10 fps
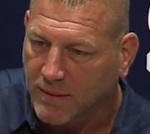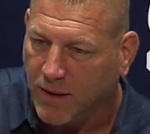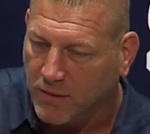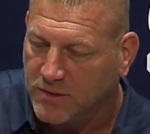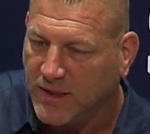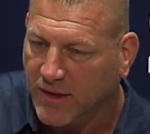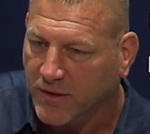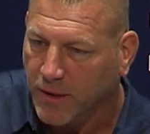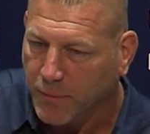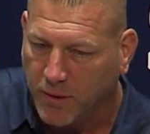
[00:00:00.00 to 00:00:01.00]
on
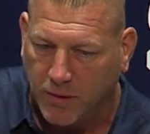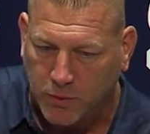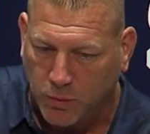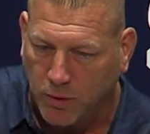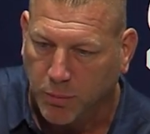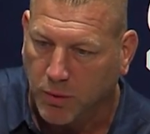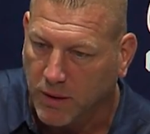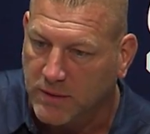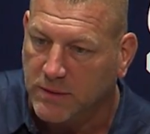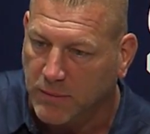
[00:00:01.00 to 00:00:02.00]
Saturday, because we're going to
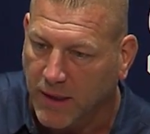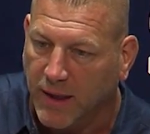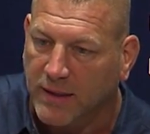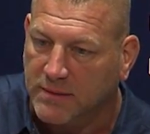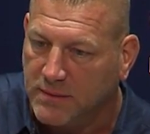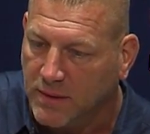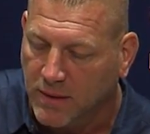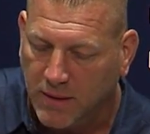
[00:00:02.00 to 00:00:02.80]
play some guys.